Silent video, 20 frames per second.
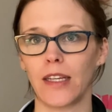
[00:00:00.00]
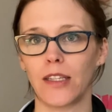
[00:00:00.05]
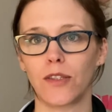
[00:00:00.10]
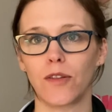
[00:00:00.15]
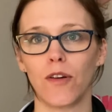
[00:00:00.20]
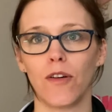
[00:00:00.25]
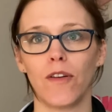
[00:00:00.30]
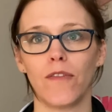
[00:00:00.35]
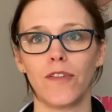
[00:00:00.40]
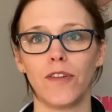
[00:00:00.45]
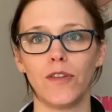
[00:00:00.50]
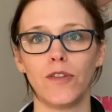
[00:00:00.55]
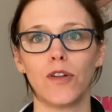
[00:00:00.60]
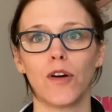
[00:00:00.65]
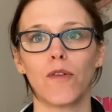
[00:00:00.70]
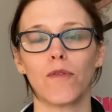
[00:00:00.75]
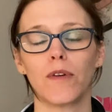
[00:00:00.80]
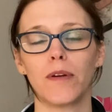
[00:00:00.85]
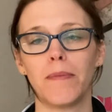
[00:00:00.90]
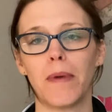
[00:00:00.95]
So if you
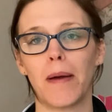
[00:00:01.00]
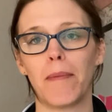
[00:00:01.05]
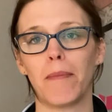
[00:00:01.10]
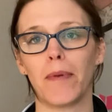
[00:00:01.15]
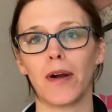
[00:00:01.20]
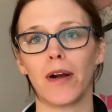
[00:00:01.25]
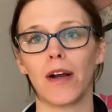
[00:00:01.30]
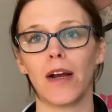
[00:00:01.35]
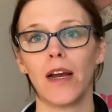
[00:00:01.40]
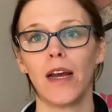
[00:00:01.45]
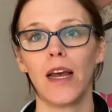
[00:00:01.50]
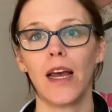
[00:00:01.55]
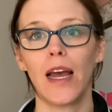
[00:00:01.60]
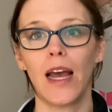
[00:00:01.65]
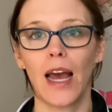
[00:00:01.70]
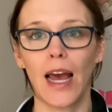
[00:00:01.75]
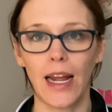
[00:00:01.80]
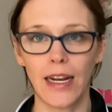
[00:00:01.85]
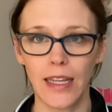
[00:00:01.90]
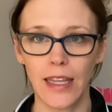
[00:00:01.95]
don't remember
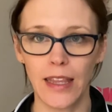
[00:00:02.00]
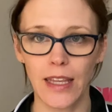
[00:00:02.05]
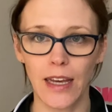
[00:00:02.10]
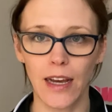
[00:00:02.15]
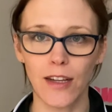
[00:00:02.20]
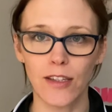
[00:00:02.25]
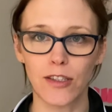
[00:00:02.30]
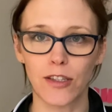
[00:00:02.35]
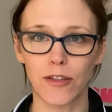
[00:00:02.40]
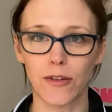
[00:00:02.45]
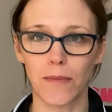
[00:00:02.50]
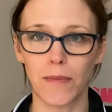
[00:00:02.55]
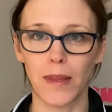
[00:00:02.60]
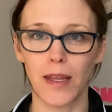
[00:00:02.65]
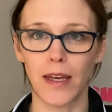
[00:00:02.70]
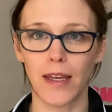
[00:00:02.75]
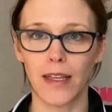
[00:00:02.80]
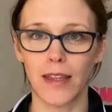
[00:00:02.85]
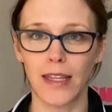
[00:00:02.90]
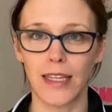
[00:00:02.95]
anything else from
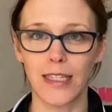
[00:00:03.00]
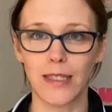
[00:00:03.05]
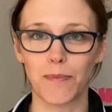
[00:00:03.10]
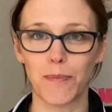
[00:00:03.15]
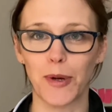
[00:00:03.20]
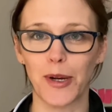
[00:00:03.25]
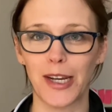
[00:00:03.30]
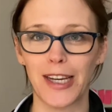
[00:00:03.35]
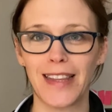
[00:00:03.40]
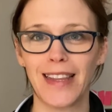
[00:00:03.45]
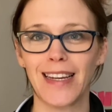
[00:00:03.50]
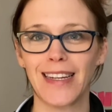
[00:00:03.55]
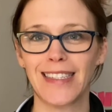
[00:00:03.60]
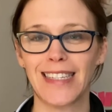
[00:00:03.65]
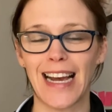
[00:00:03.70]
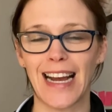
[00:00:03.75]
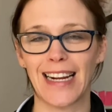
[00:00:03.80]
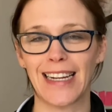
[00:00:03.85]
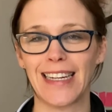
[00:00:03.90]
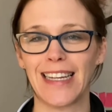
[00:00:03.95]
these breathing
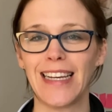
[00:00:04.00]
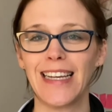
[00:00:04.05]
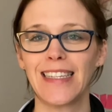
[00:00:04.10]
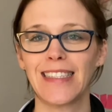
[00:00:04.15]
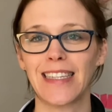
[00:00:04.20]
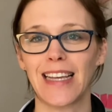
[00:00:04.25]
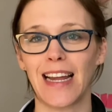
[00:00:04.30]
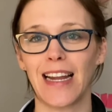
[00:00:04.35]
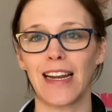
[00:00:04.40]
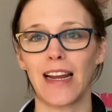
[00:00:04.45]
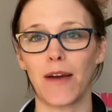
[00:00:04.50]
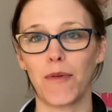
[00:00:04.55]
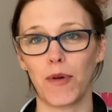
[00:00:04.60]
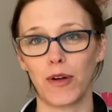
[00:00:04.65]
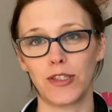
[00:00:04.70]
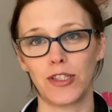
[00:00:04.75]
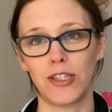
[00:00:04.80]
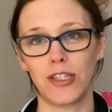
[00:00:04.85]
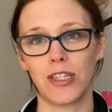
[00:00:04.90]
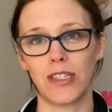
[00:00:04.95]
techniques, then I
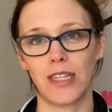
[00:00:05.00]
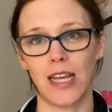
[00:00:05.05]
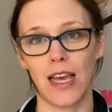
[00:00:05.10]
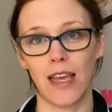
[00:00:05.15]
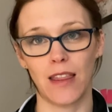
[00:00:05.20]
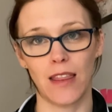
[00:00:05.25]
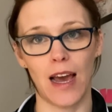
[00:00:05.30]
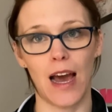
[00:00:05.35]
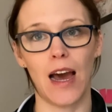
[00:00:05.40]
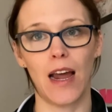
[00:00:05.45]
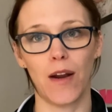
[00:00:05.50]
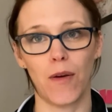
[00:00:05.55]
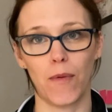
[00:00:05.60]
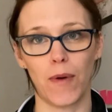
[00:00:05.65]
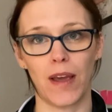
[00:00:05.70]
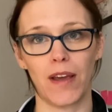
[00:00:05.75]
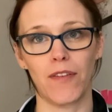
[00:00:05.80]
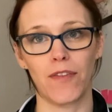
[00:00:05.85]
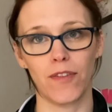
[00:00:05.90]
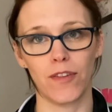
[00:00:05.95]
want you to take that
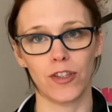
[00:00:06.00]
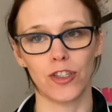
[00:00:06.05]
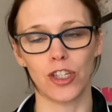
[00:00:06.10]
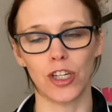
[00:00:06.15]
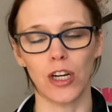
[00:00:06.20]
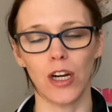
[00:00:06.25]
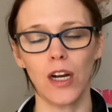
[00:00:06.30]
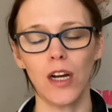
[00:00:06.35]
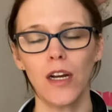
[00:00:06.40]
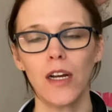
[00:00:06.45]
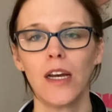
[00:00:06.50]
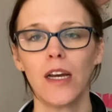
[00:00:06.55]
away for sure.